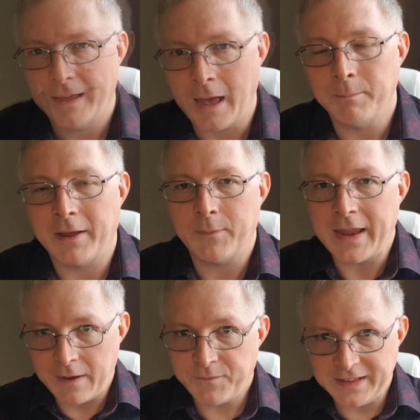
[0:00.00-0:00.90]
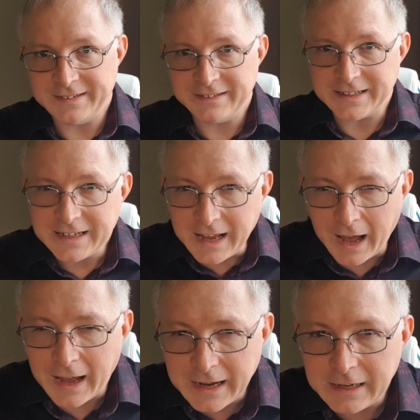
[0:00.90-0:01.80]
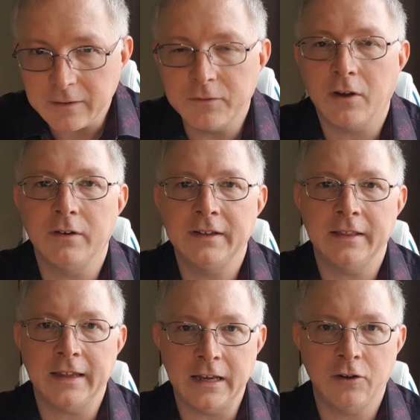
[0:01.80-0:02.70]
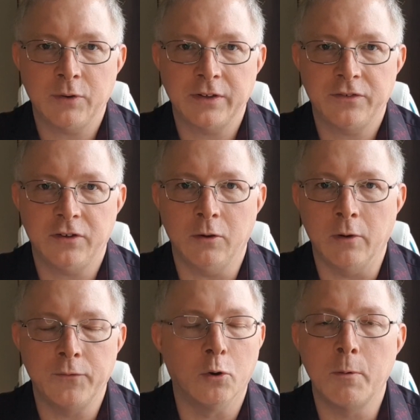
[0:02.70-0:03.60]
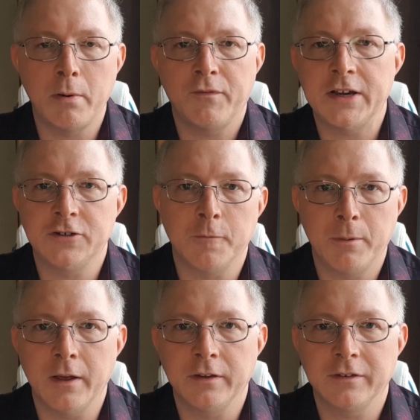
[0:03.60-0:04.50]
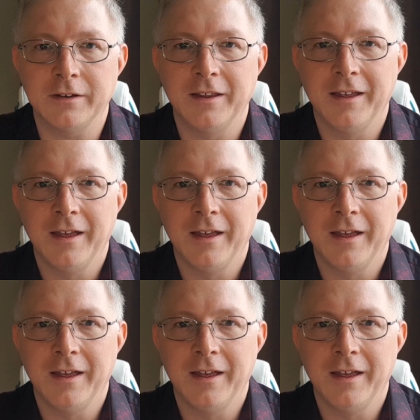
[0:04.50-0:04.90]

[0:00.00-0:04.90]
And by the way, if this is the kind of content that interests you, or if you're a professional person